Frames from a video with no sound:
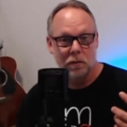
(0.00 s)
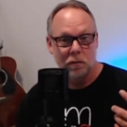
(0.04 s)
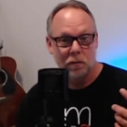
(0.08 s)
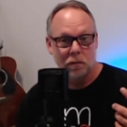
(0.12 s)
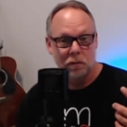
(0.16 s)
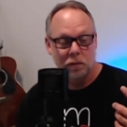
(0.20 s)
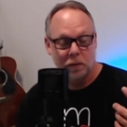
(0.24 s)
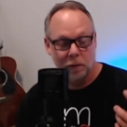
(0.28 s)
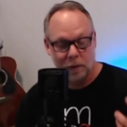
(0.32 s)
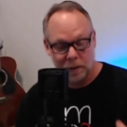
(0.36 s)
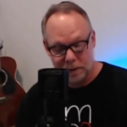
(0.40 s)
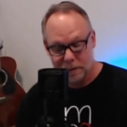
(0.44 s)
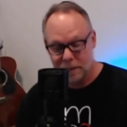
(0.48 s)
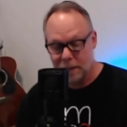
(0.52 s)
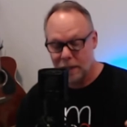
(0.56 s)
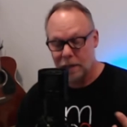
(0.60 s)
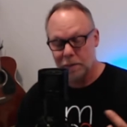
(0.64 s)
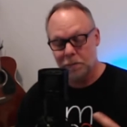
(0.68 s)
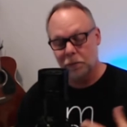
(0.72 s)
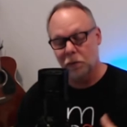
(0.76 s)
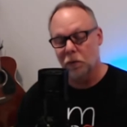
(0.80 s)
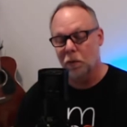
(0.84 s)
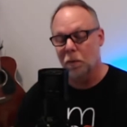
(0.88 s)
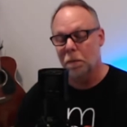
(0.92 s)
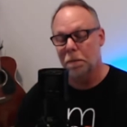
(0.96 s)
For
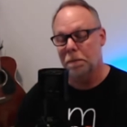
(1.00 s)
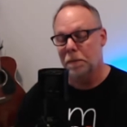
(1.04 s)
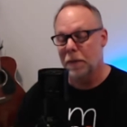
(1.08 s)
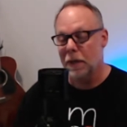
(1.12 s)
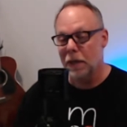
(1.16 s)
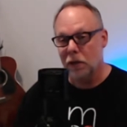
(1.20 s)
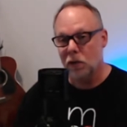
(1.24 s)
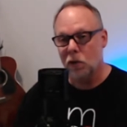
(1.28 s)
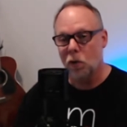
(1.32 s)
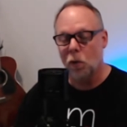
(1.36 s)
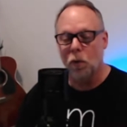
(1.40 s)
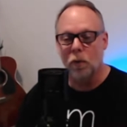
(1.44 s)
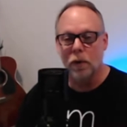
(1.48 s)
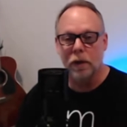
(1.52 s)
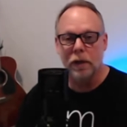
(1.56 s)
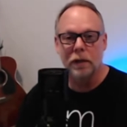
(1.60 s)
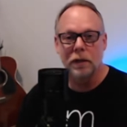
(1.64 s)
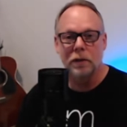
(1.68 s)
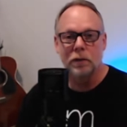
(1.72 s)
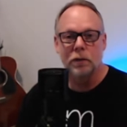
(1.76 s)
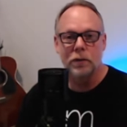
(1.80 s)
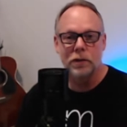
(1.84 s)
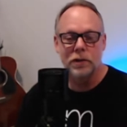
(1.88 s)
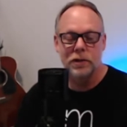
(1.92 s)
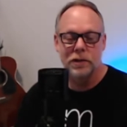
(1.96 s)
example,
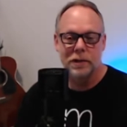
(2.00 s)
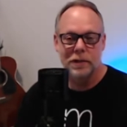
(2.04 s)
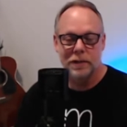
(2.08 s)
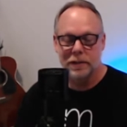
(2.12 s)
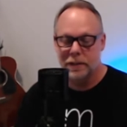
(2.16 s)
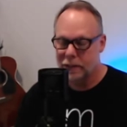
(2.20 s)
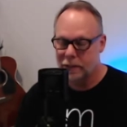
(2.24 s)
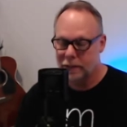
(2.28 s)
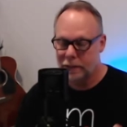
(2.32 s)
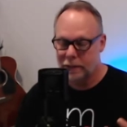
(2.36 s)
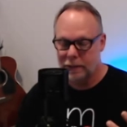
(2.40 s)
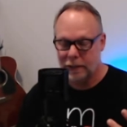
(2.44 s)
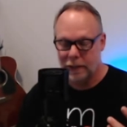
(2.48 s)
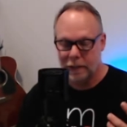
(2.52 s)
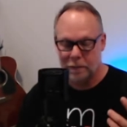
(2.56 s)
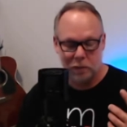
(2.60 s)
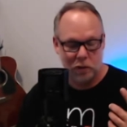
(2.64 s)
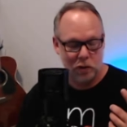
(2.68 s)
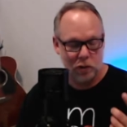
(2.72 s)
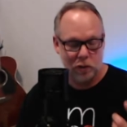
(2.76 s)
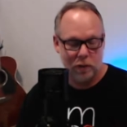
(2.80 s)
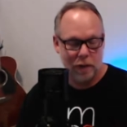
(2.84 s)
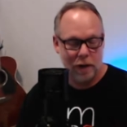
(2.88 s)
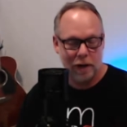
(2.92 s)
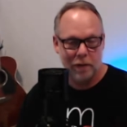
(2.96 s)
Bitcoin, which is, I'm
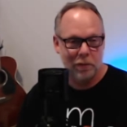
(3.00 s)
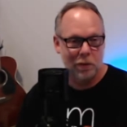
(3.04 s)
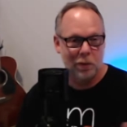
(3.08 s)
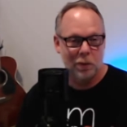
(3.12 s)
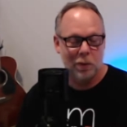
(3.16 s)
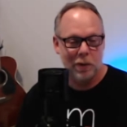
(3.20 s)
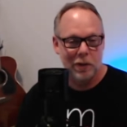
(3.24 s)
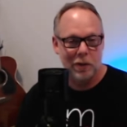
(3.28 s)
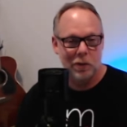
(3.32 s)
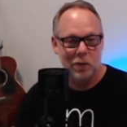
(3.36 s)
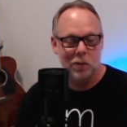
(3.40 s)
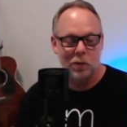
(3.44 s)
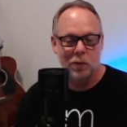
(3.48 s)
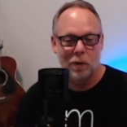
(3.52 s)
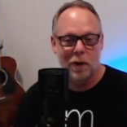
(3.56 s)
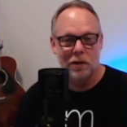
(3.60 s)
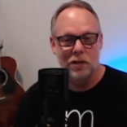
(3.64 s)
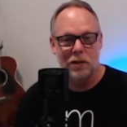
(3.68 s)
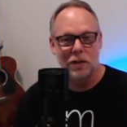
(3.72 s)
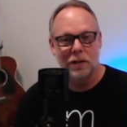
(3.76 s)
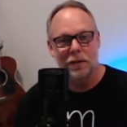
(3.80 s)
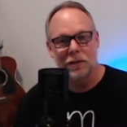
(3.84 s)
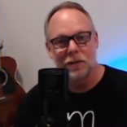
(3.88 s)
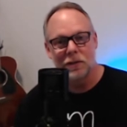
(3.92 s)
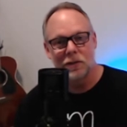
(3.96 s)
sure everyone who's
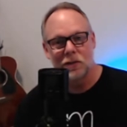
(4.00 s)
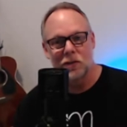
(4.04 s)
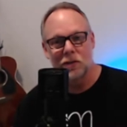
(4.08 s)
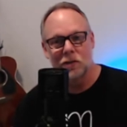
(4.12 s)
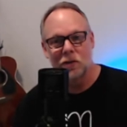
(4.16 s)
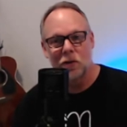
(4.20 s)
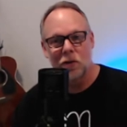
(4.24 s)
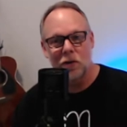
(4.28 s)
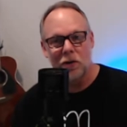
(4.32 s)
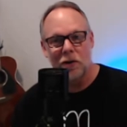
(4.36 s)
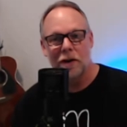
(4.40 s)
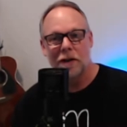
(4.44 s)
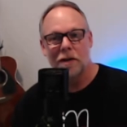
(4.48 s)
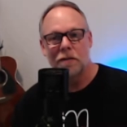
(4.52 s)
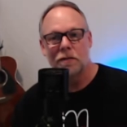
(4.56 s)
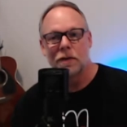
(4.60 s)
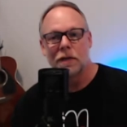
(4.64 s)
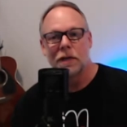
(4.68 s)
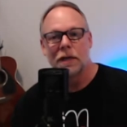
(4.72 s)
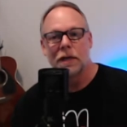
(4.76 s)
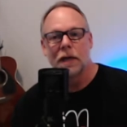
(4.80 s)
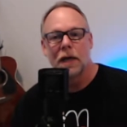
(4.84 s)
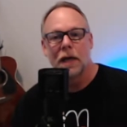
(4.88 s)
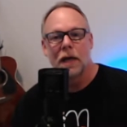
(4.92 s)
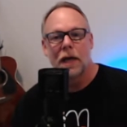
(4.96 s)
watching this has heard of,
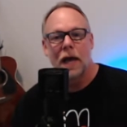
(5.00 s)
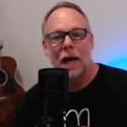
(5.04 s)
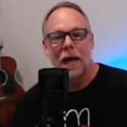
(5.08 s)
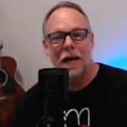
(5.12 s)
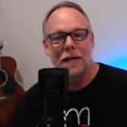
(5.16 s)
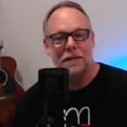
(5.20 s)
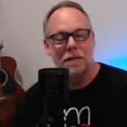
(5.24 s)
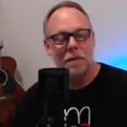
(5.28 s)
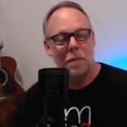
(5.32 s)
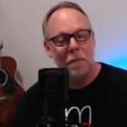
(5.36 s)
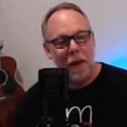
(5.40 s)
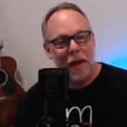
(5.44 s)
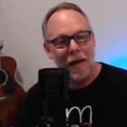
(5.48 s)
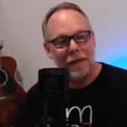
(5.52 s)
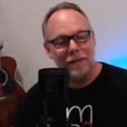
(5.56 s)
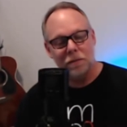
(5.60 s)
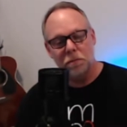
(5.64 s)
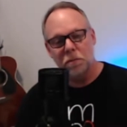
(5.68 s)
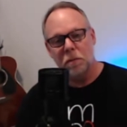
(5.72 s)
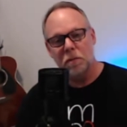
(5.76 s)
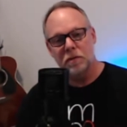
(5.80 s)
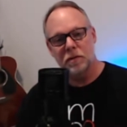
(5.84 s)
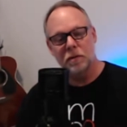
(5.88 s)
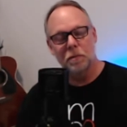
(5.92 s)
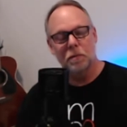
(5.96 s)
has a
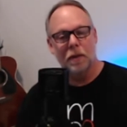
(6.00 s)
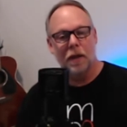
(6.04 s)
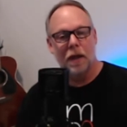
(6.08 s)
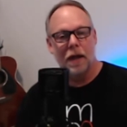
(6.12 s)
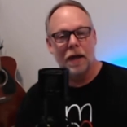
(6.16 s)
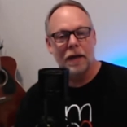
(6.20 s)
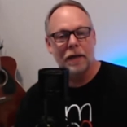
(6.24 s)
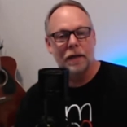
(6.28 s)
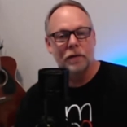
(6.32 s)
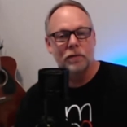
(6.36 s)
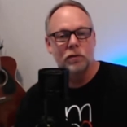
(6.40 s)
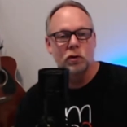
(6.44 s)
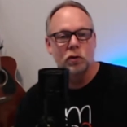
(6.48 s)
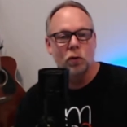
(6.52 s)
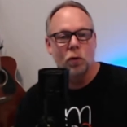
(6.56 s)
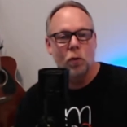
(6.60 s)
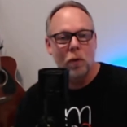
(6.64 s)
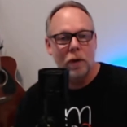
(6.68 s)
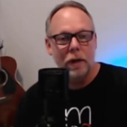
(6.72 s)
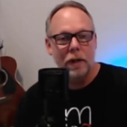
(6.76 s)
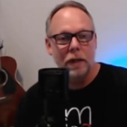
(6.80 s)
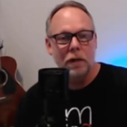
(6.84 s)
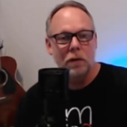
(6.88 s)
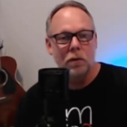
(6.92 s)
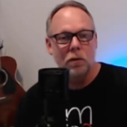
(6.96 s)
maximum supply of
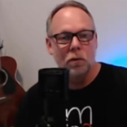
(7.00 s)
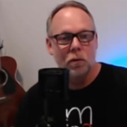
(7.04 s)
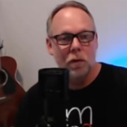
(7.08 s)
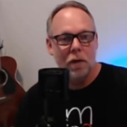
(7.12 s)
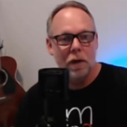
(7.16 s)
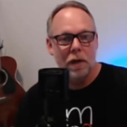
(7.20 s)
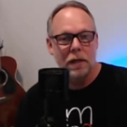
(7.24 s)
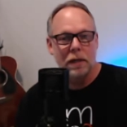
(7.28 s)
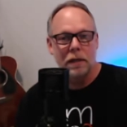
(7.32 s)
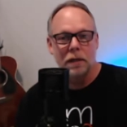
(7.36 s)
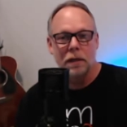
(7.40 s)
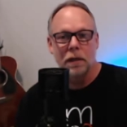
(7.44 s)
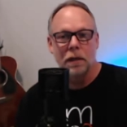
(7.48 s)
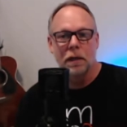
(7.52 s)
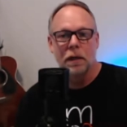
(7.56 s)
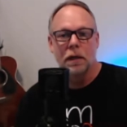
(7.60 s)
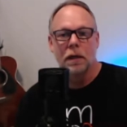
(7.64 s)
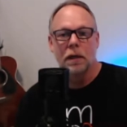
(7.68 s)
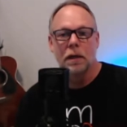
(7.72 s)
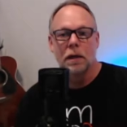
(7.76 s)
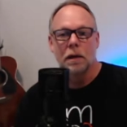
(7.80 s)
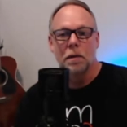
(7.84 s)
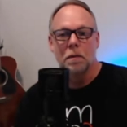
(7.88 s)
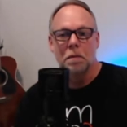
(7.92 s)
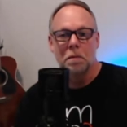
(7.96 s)
21
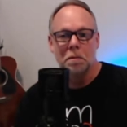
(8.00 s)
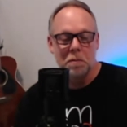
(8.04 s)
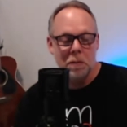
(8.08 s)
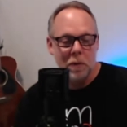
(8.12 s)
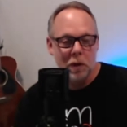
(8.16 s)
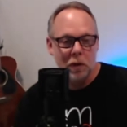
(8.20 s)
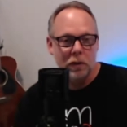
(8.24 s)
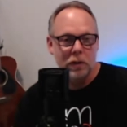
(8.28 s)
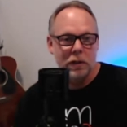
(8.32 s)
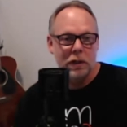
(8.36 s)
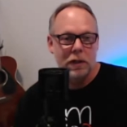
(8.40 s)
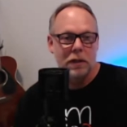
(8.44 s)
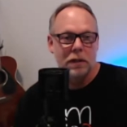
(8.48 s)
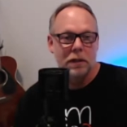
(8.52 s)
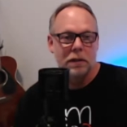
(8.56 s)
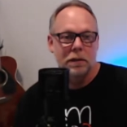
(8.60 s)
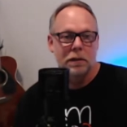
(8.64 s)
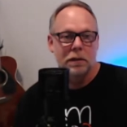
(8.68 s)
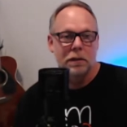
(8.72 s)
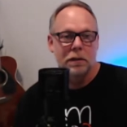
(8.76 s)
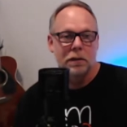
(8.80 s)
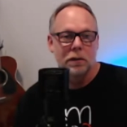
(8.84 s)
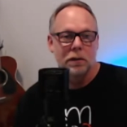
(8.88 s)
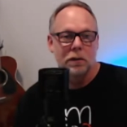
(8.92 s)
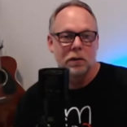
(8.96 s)
million
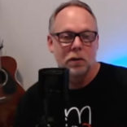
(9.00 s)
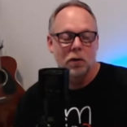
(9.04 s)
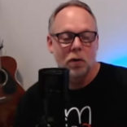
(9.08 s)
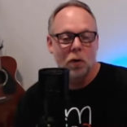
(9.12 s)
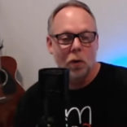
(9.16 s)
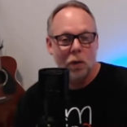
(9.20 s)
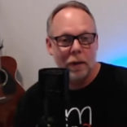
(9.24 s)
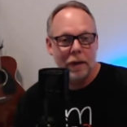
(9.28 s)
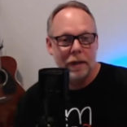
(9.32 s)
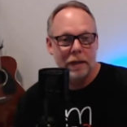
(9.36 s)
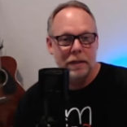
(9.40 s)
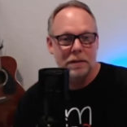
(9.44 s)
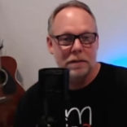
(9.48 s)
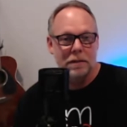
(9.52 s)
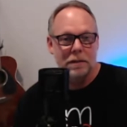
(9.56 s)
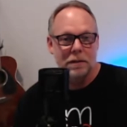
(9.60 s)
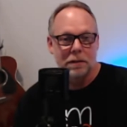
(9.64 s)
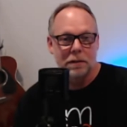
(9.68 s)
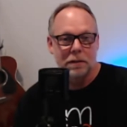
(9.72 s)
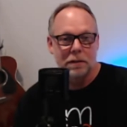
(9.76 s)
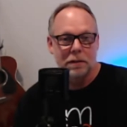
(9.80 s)
coins.